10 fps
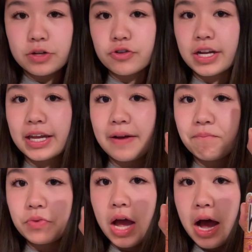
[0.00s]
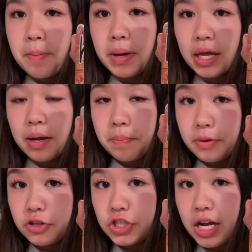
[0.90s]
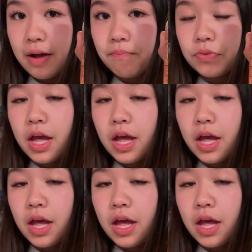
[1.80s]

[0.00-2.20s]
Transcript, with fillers: drinking Humm Kombucha.